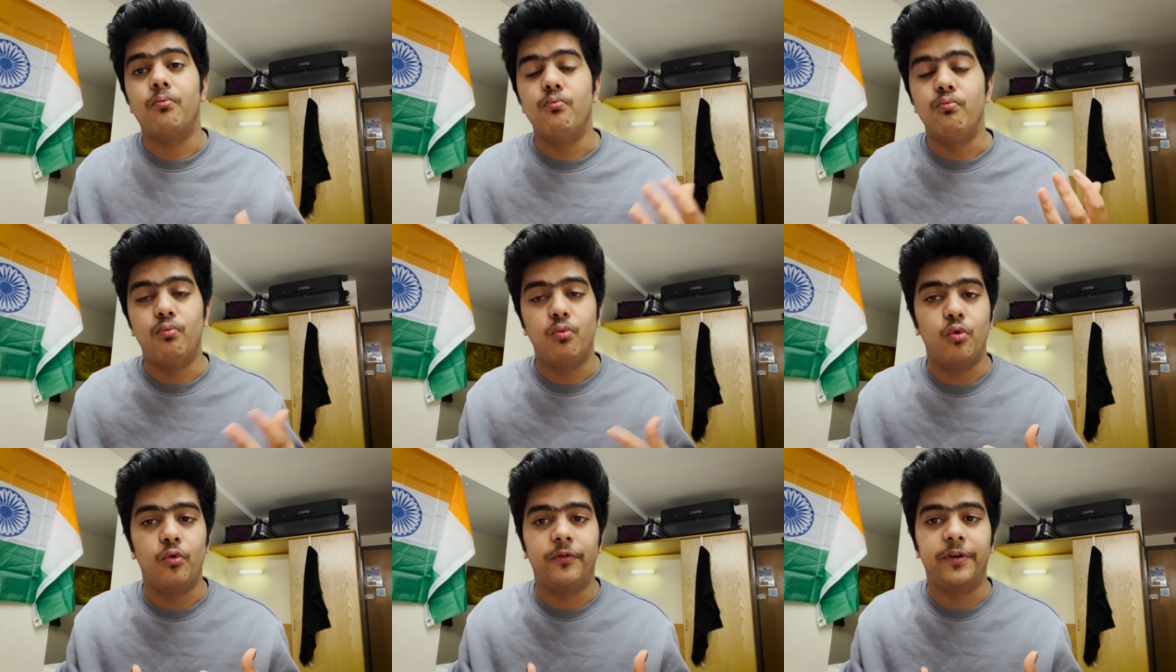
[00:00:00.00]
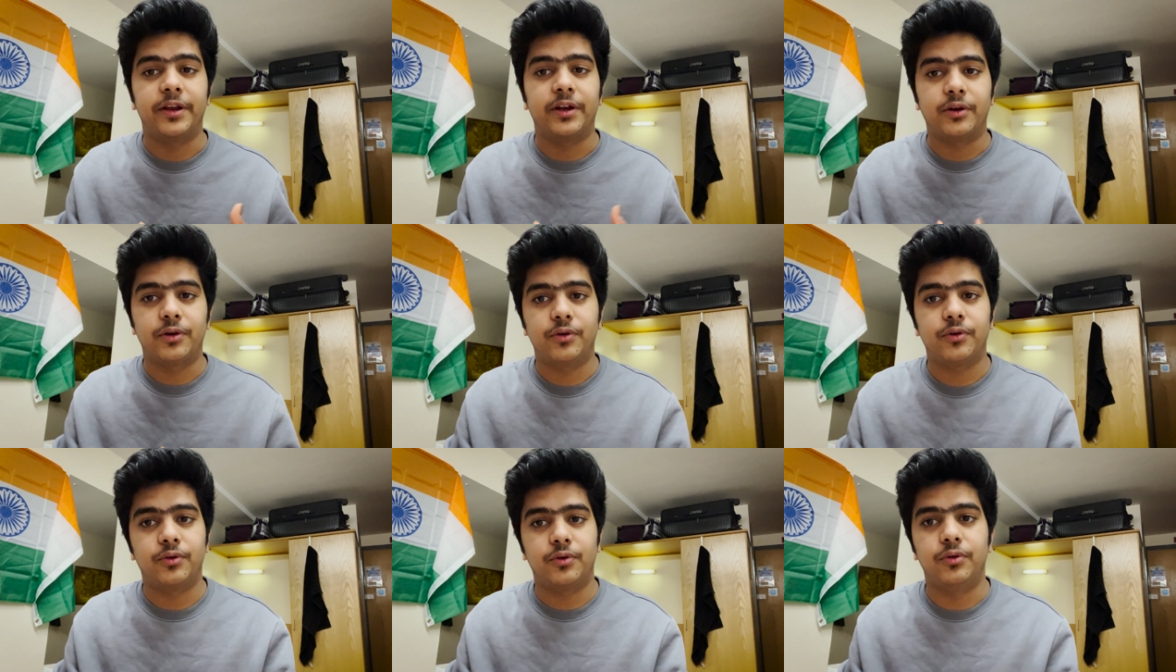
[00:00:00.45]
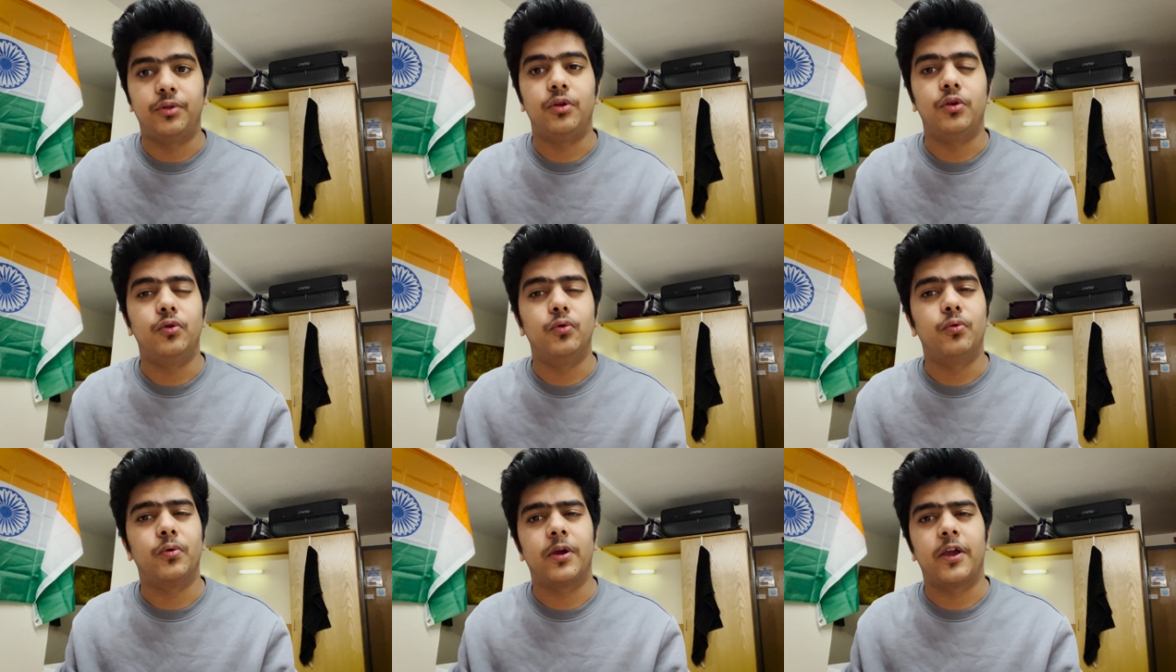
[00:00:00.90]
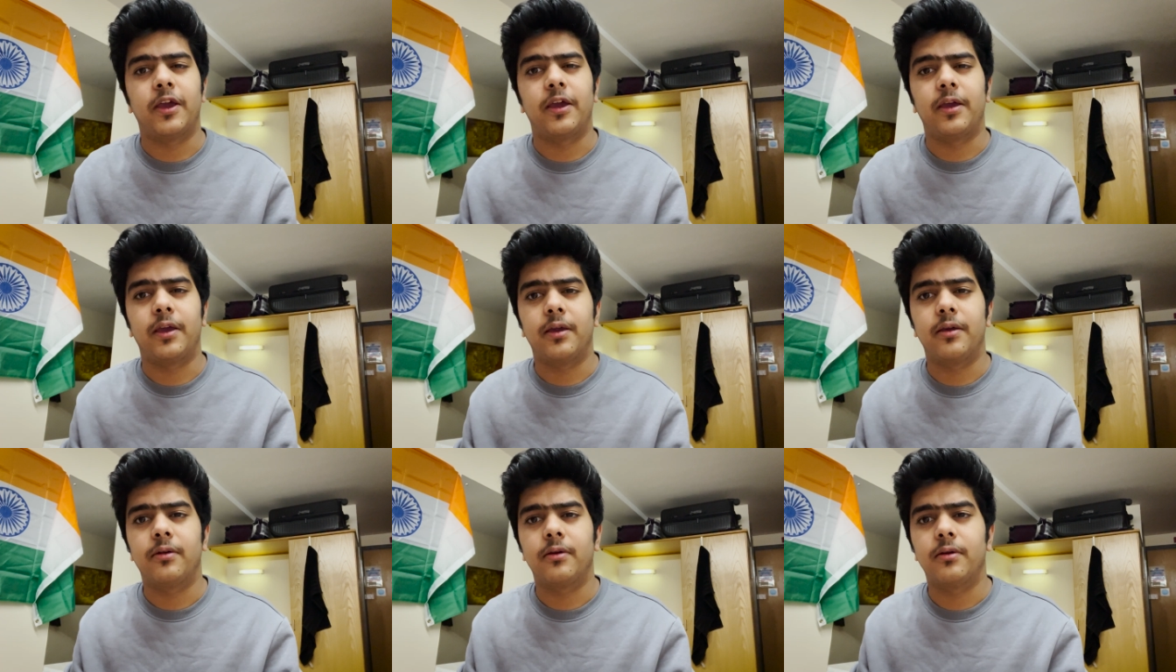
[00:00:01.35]
moving to the
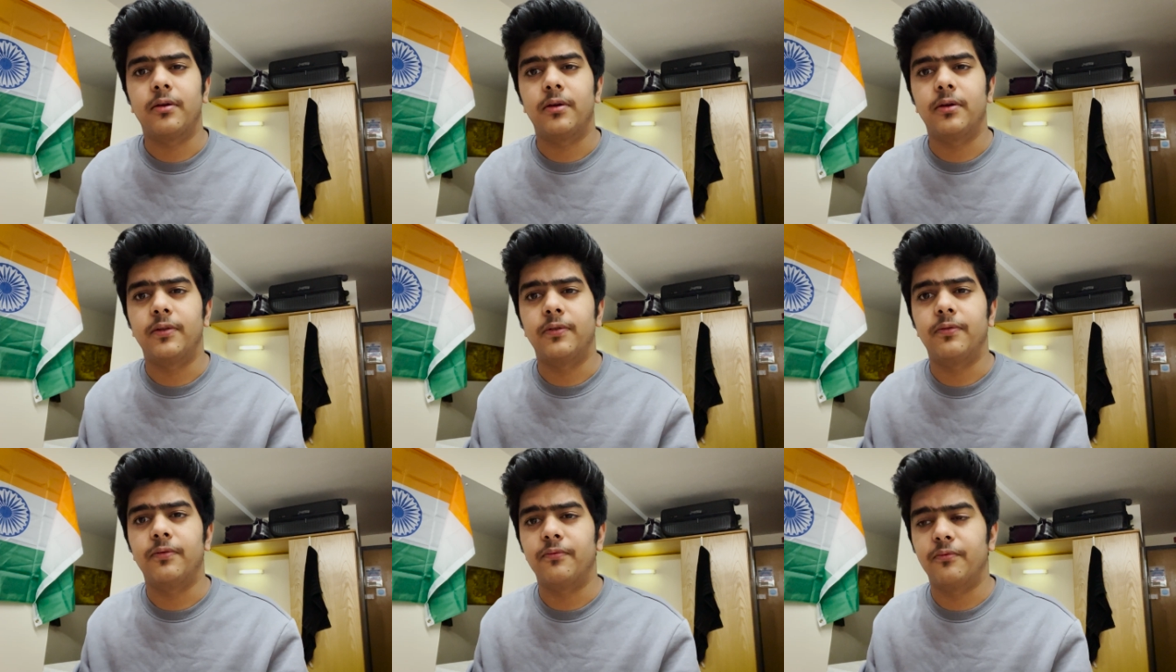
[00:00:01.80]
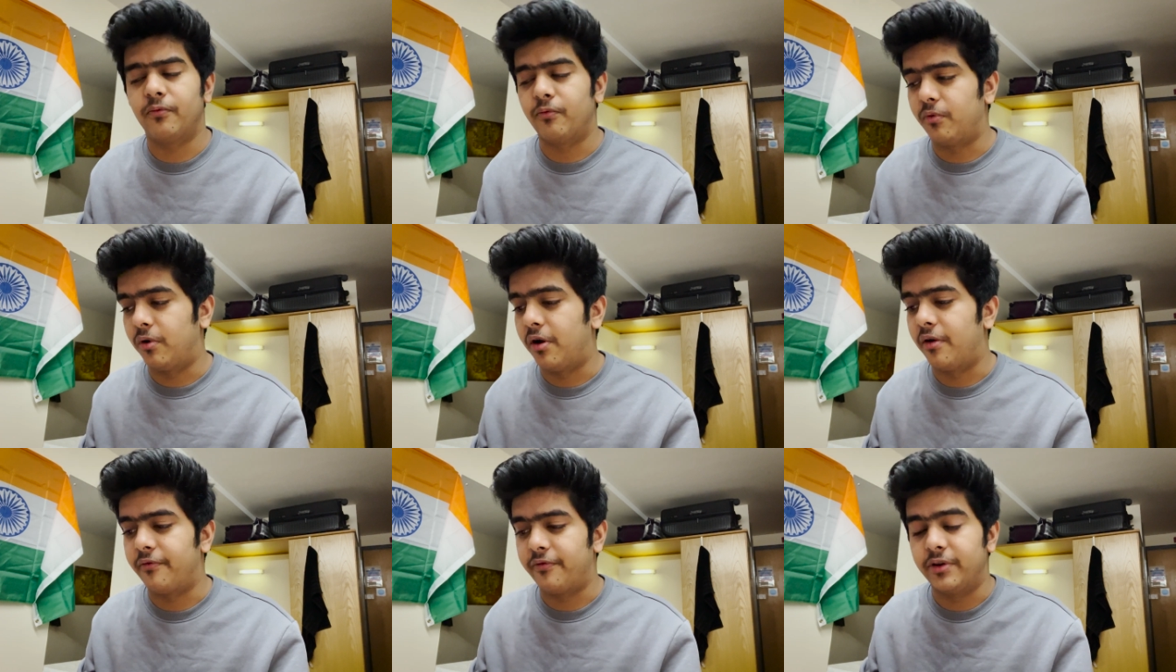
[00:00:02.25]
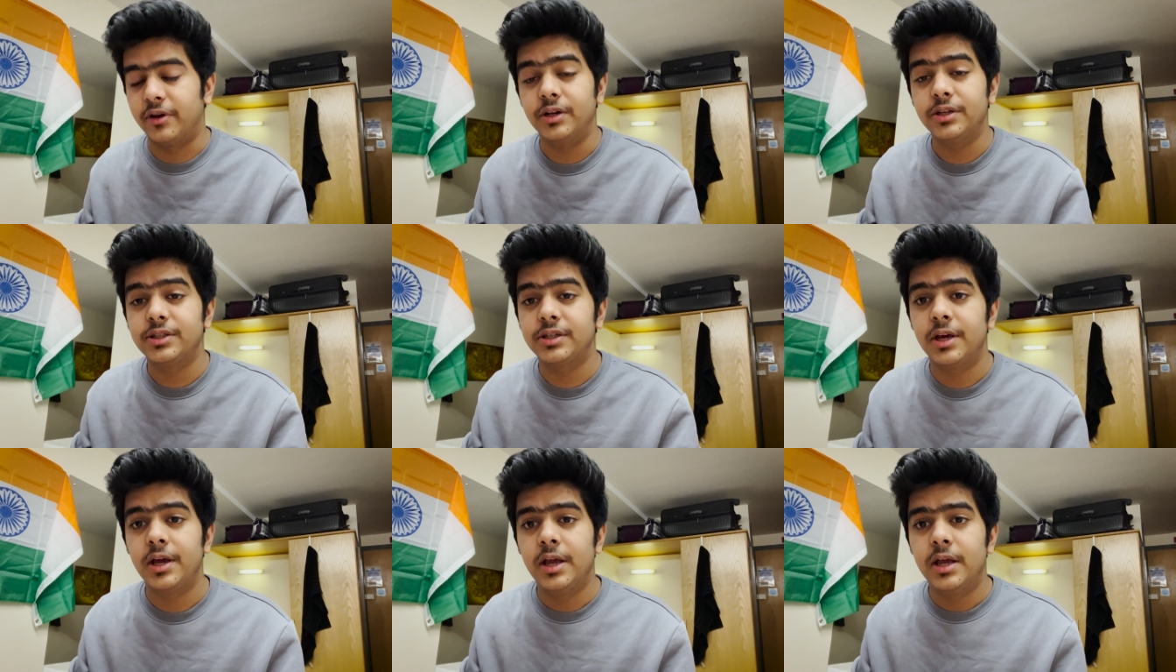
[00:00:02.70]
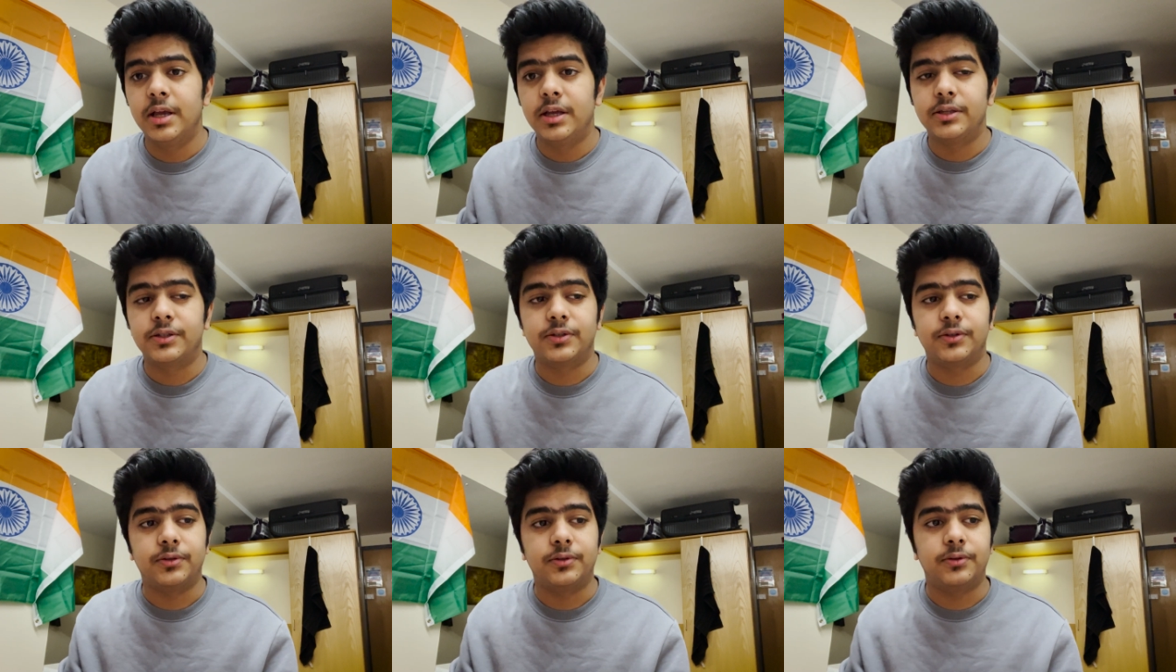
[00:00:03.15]
UK first.
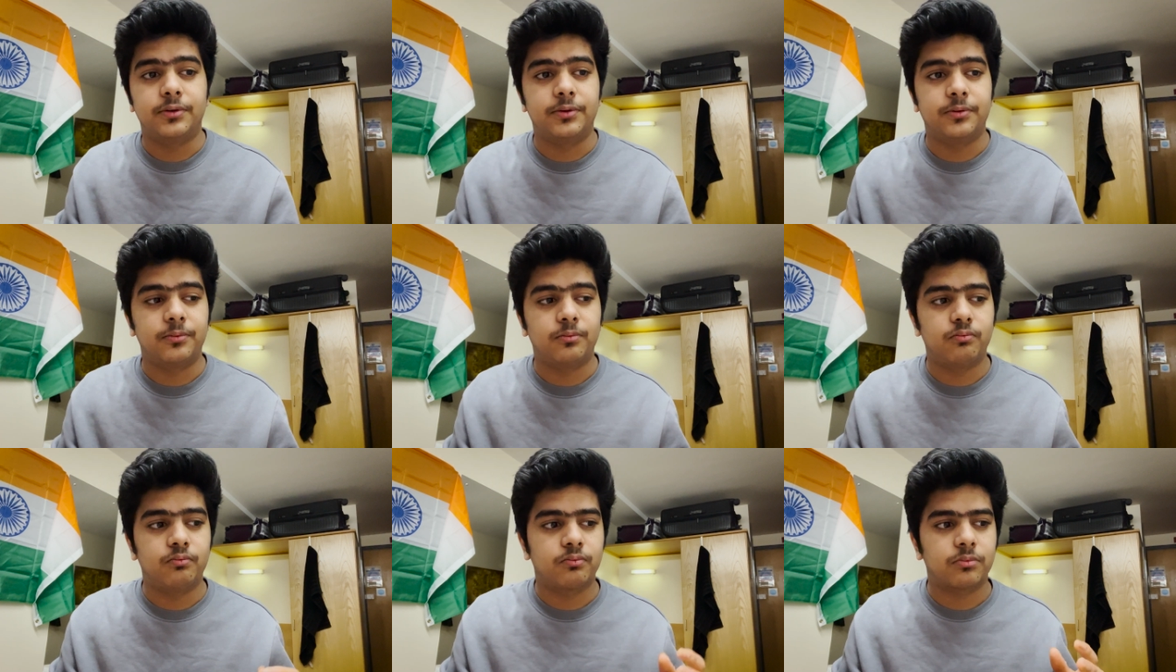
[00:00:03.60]
So